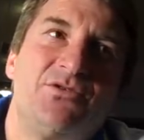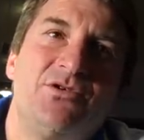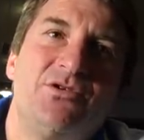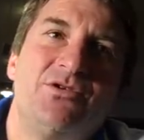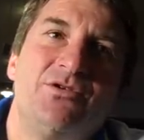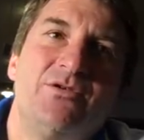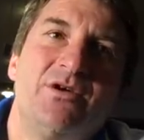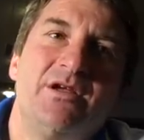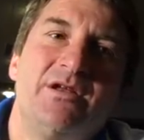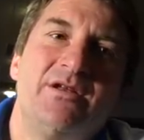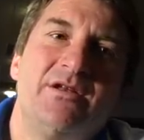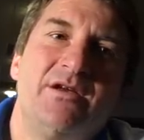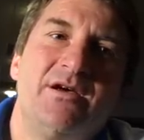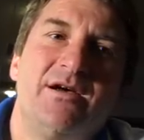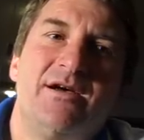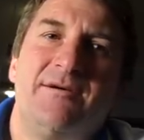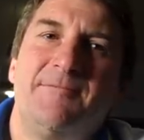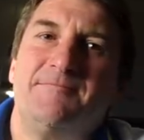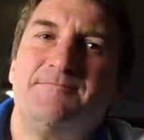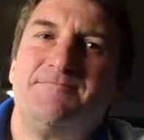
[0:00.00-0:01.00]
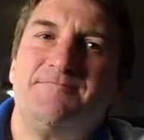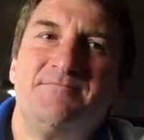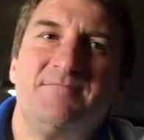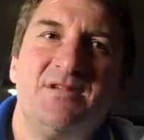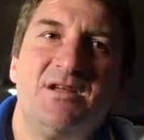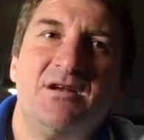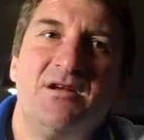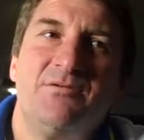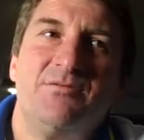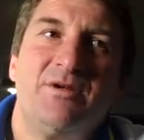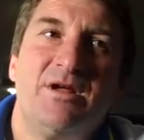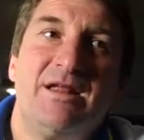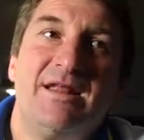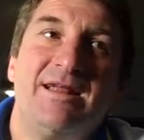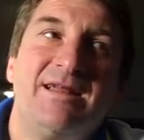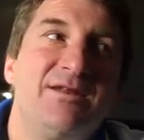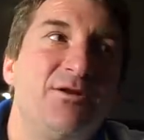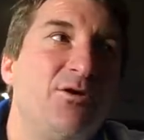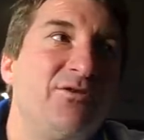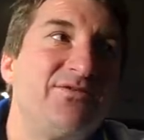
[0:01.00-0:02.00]
through, and you know, and
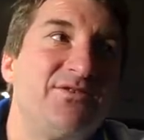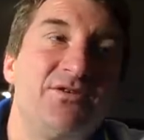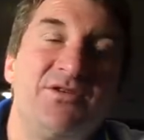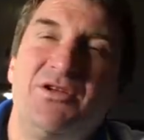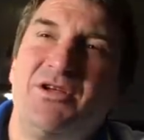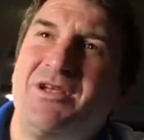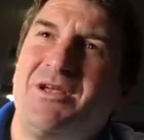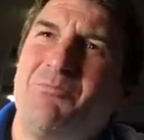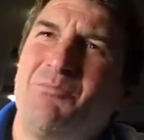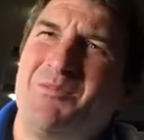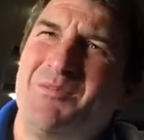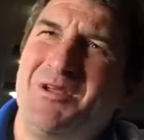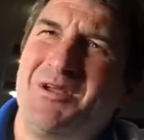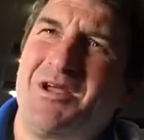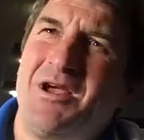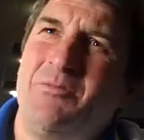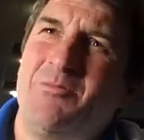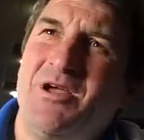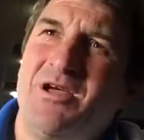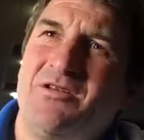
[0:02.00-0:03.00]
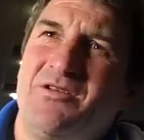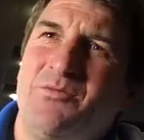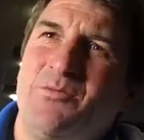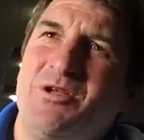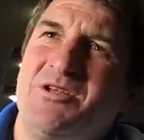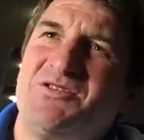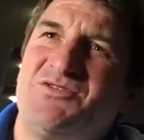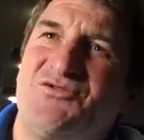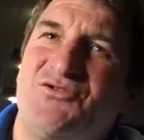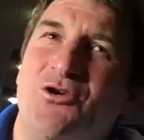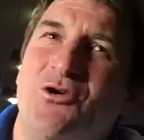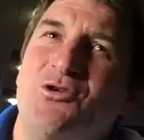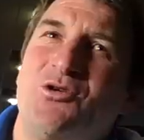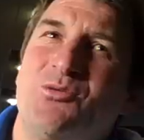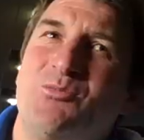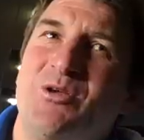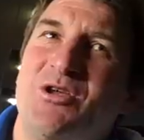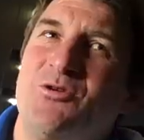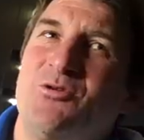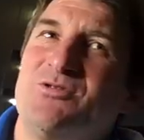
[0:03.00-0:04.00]
then often you come out to be
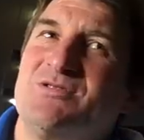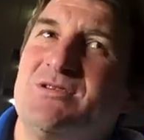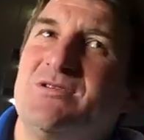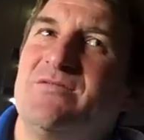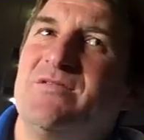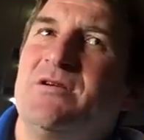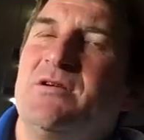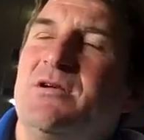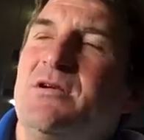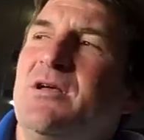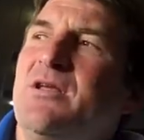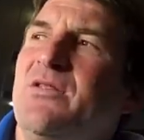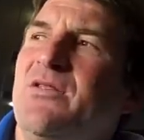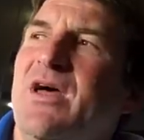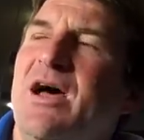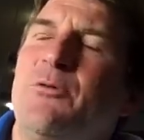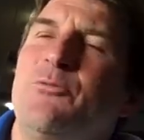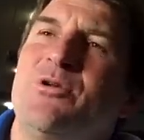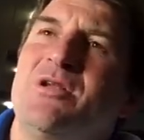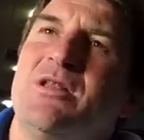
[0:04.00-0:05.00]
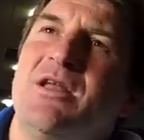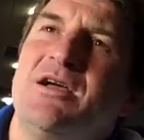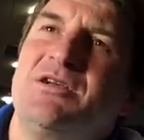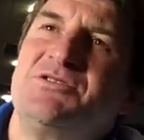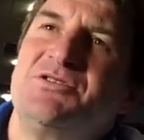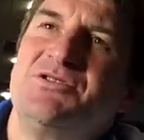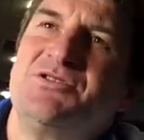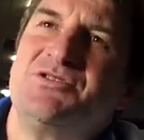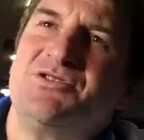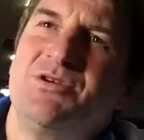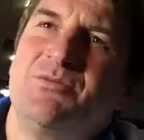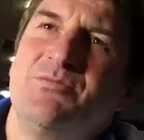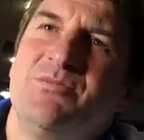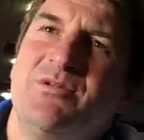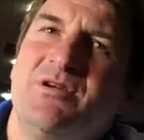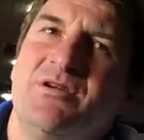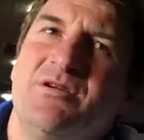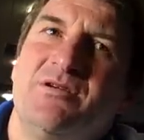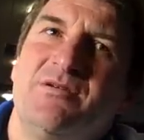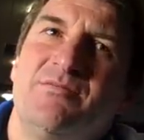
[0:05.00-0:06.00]
stronger because of that relationship,
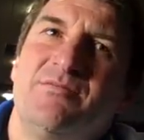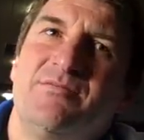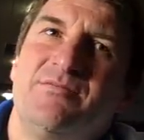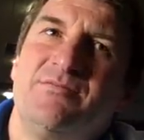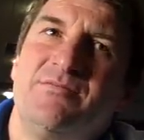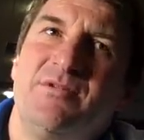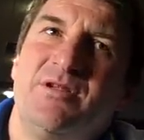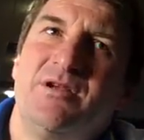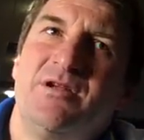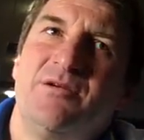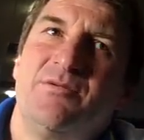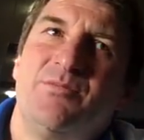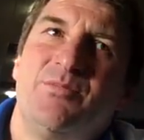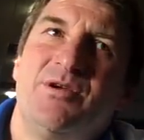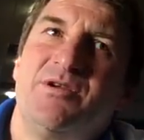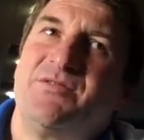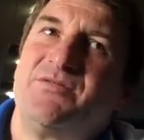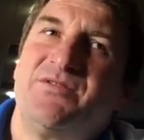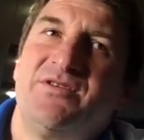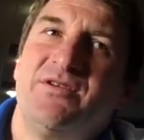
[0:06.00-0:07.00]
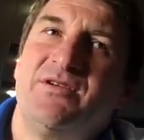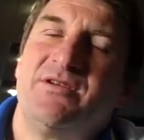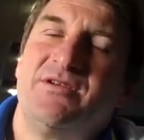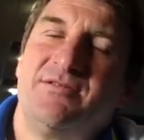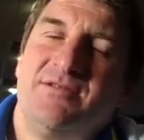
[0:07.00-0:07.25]
you know, but